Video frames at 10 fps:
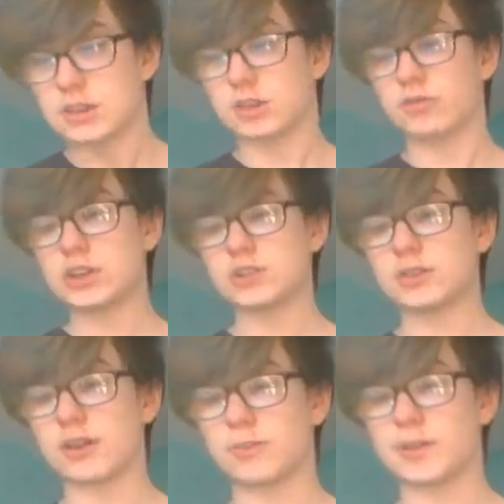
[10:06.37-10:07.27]
So
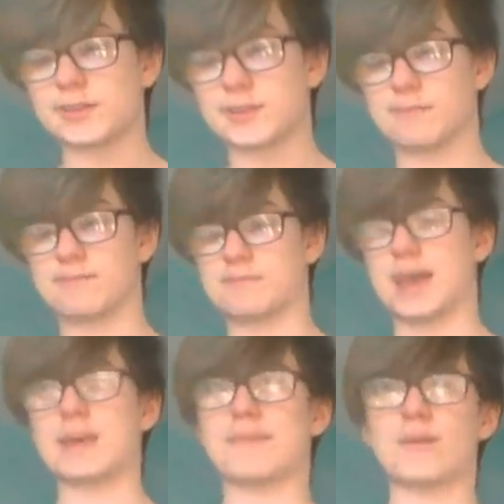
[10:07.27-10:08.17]
regional government
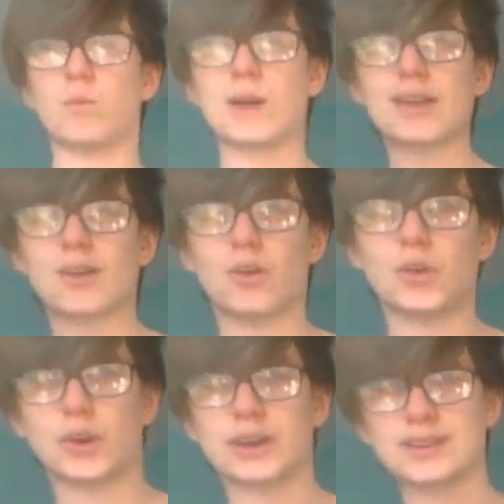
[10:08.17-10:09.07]
may be weak or
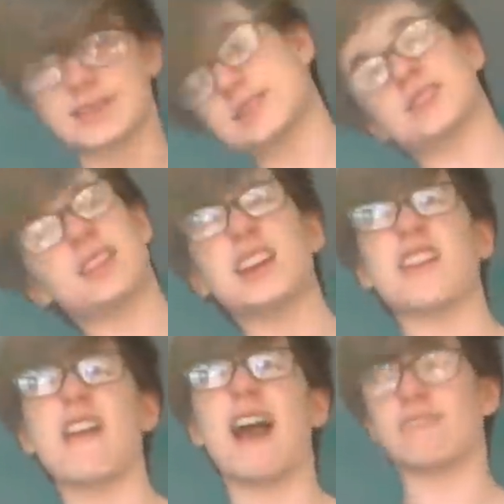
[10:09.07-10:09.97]
non-existent, they
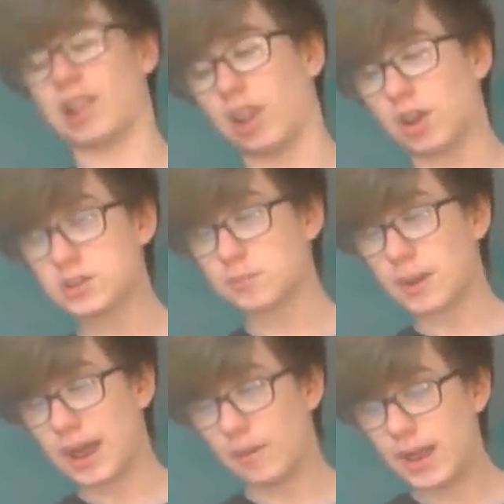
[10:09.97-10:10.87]
don't have a lot of
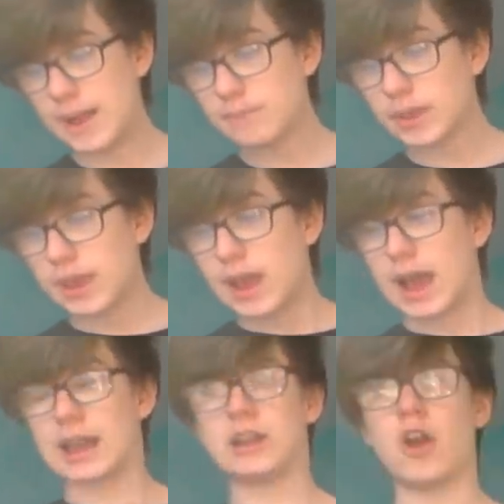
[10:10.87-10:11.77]
power,
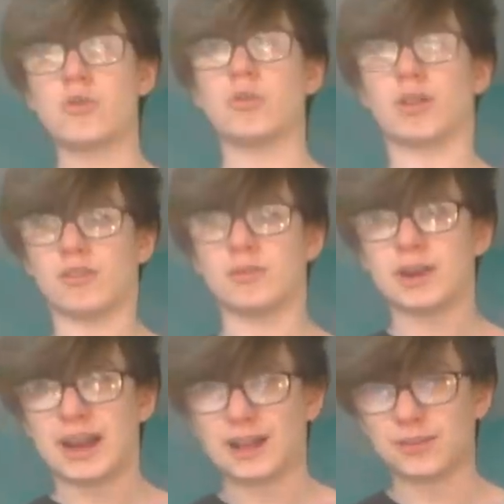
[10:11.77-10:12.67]
and local
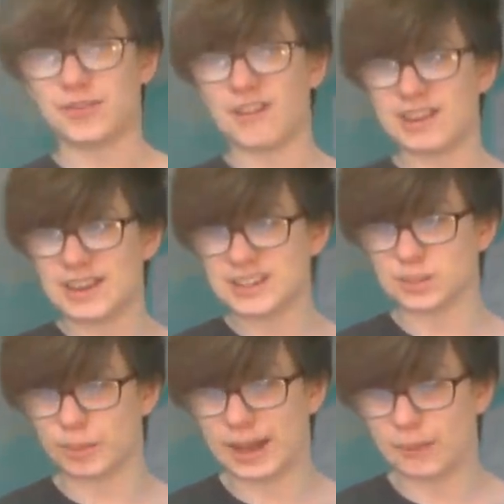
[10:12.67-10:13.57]
government has very
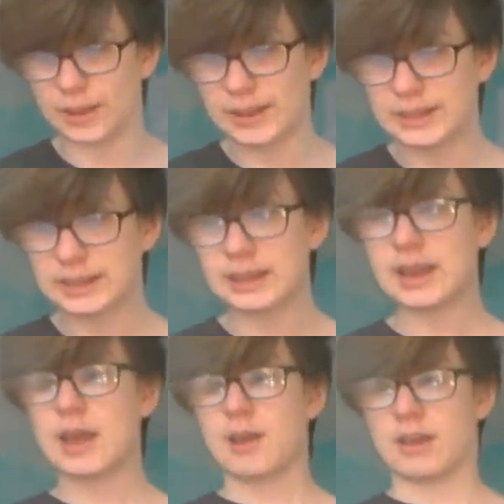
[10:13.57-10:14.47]
little power.
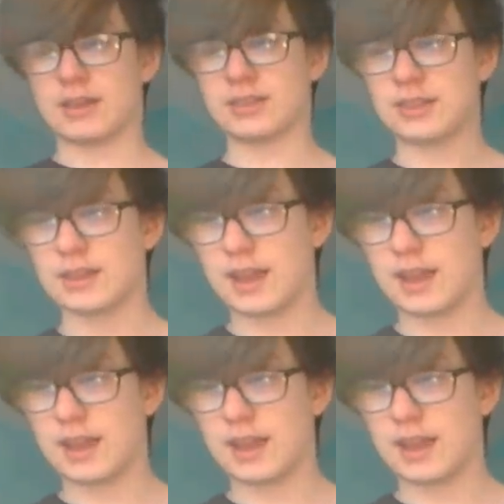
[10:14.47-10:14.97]
And